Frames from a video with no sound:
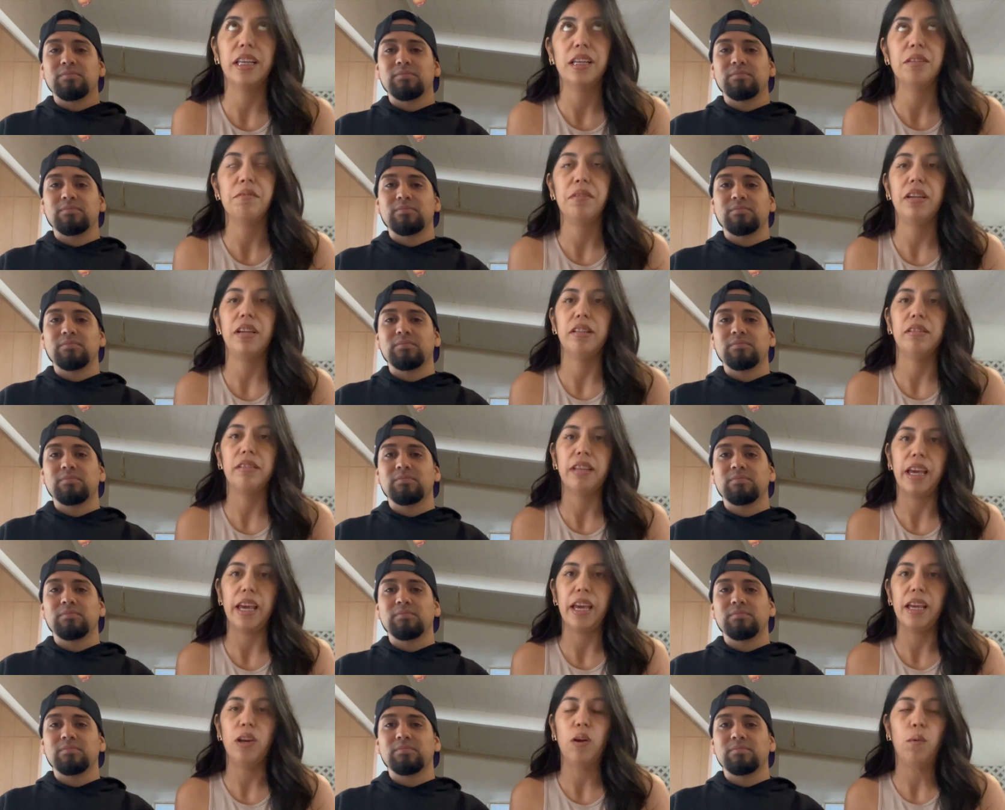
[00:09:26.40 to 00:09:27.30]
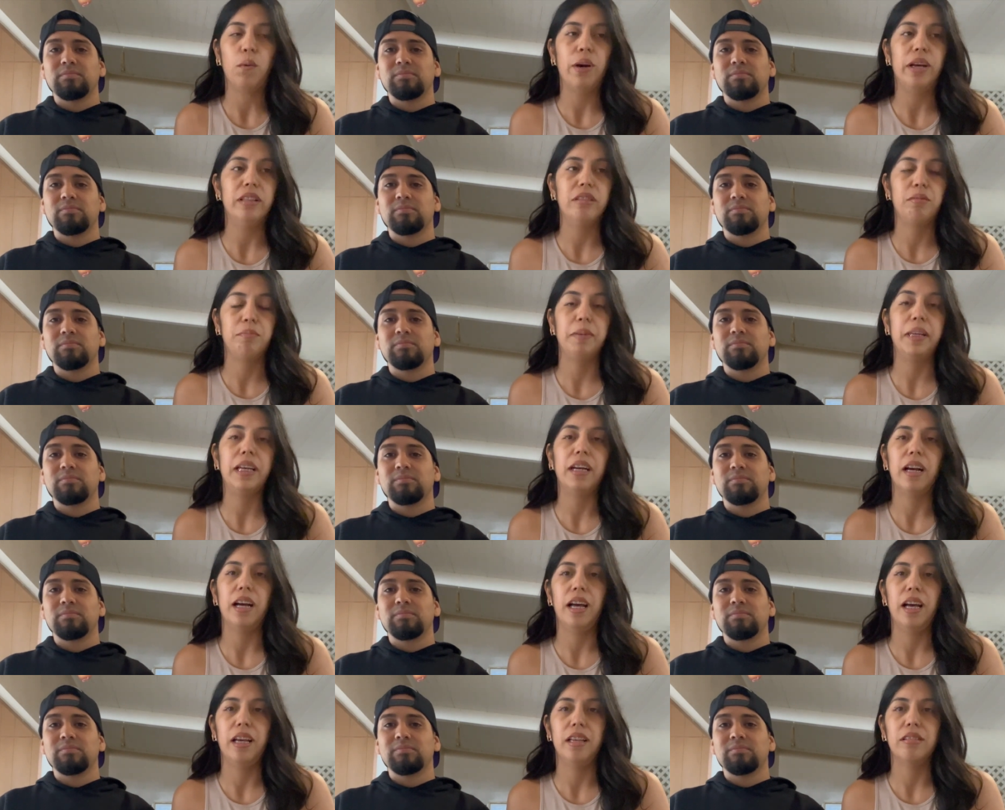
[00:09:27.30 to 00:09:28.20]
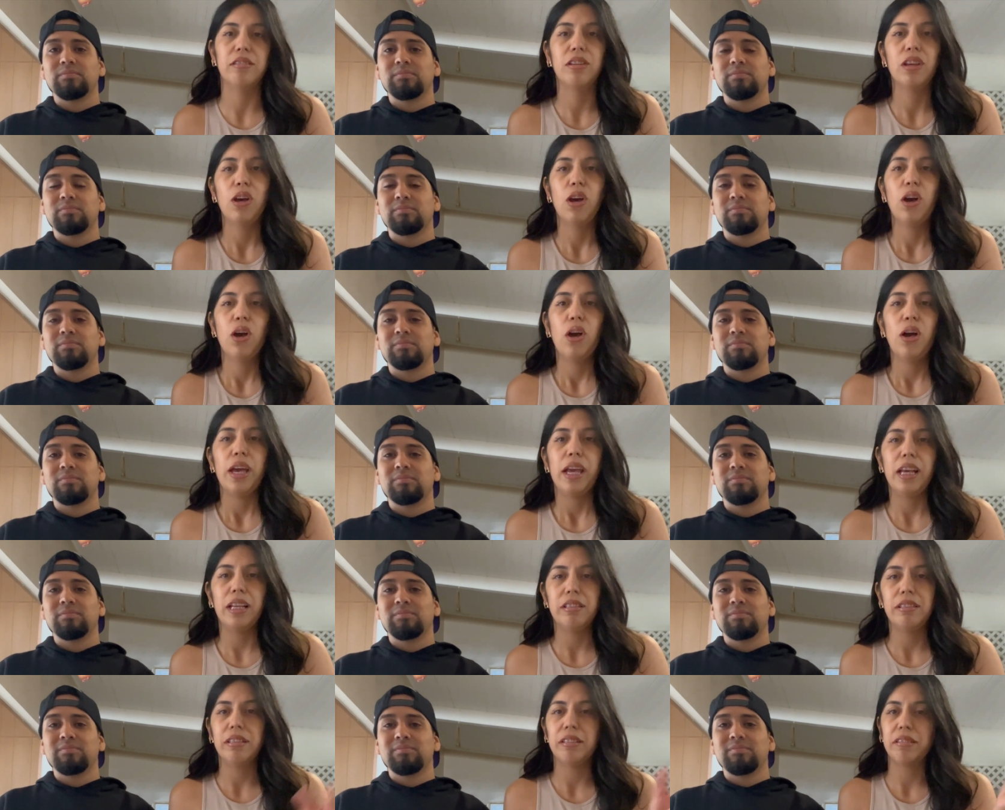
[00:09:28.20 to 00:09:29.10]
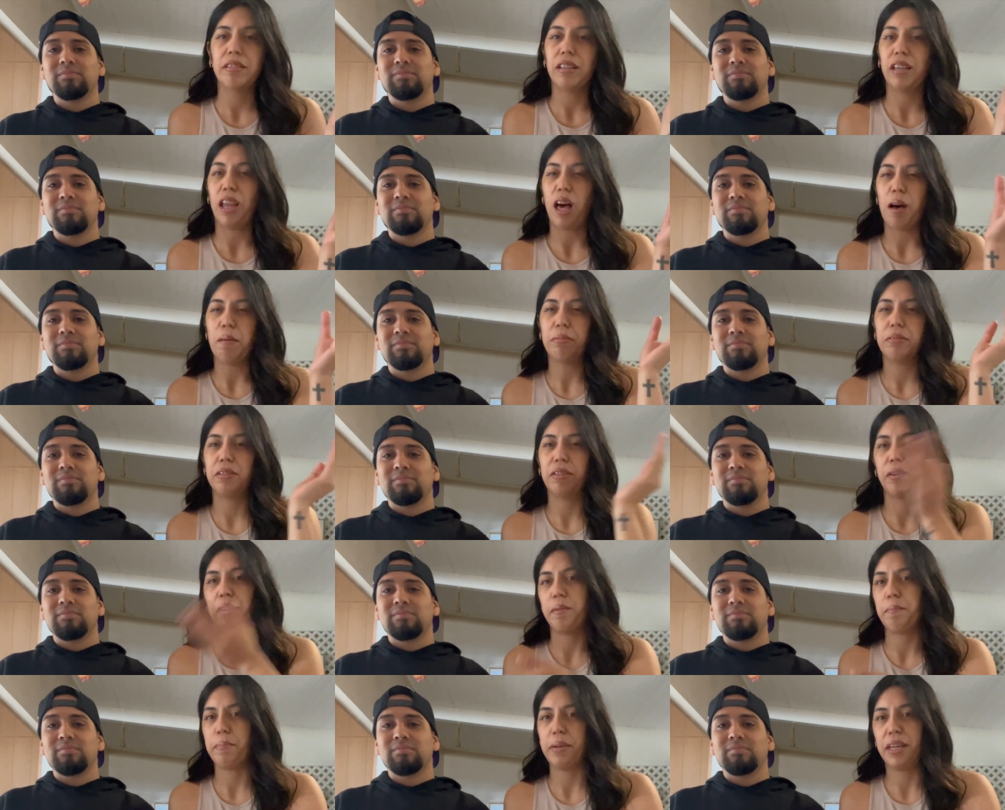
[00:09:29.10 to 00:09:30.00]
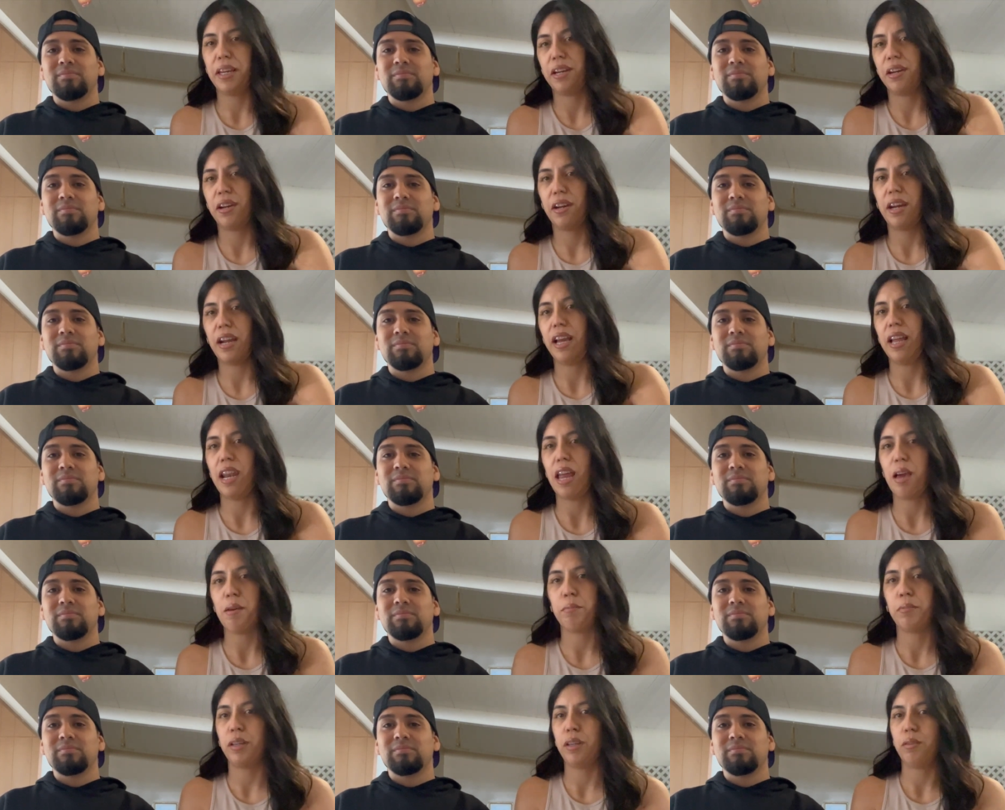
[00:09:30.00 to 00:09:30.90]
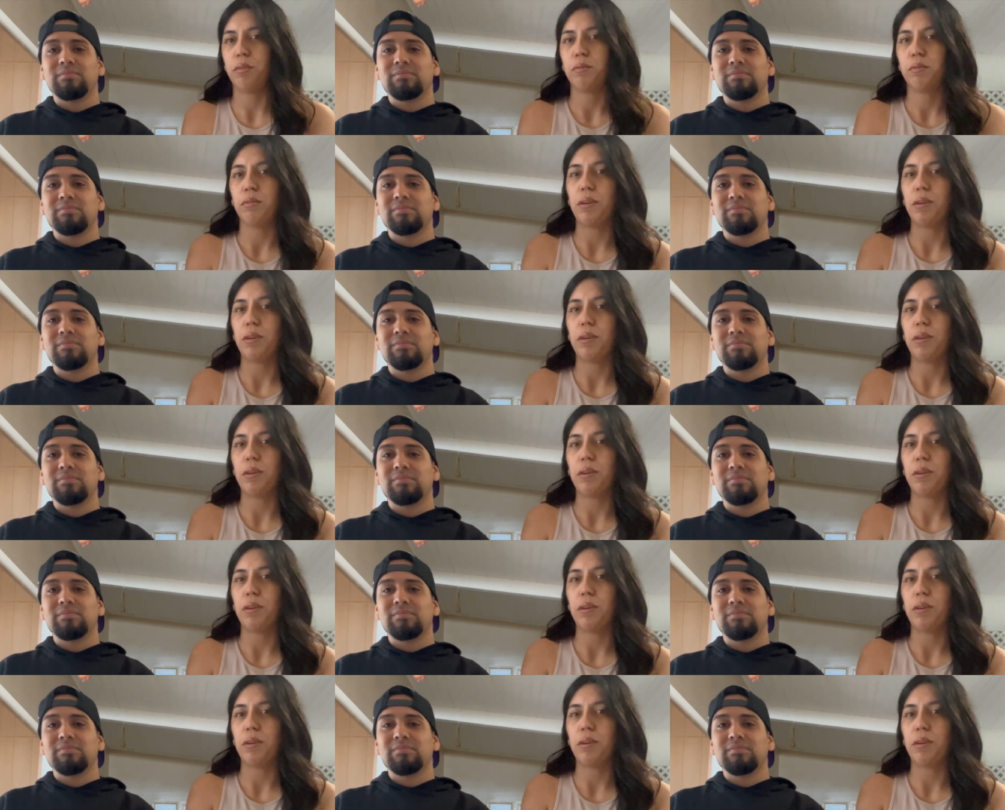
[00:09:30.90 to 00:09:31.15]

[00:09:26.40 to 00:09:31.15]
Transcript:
Speaker 1: give it a 10 was because it's his lobster and beer. And I mean,